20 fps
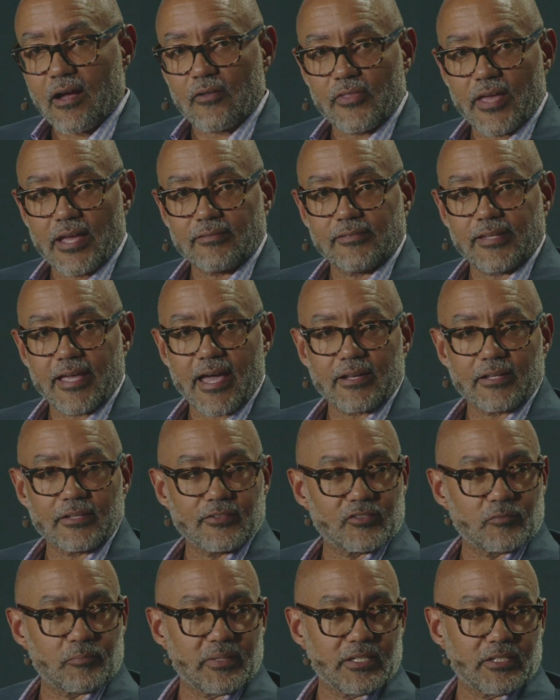that data
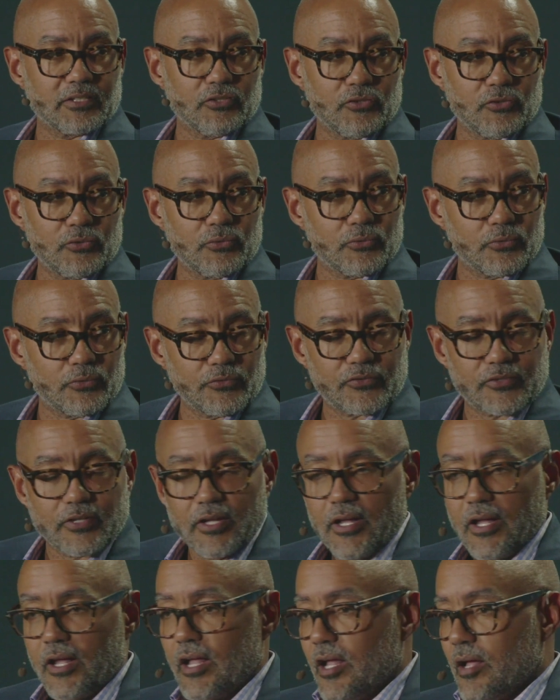is being used,
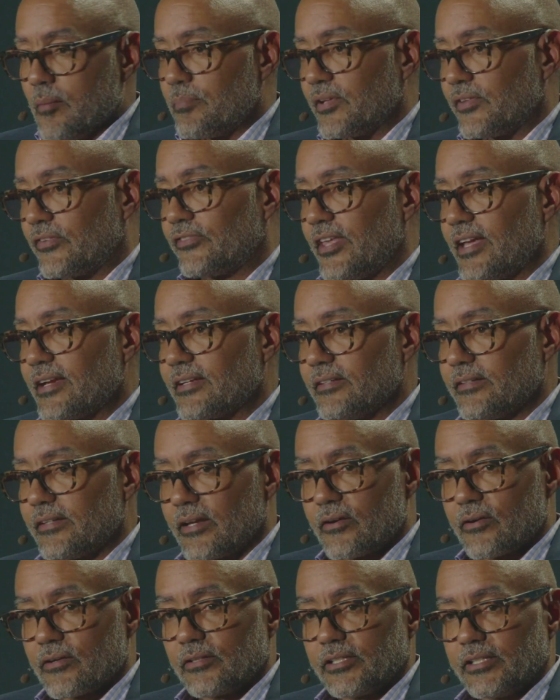but
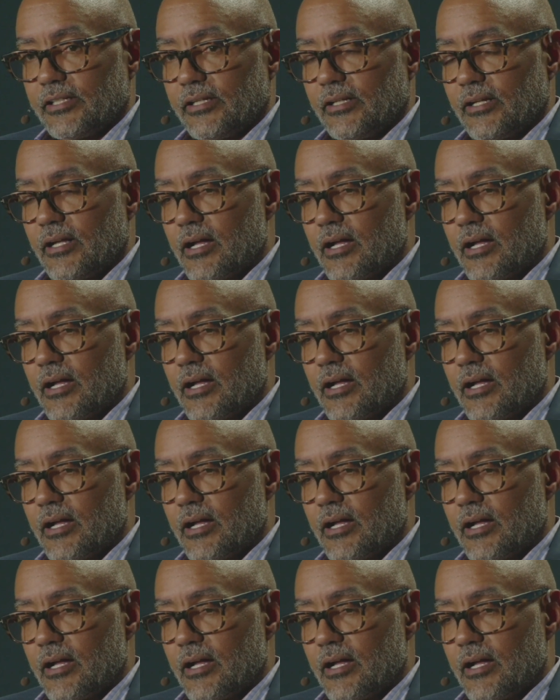secondarily,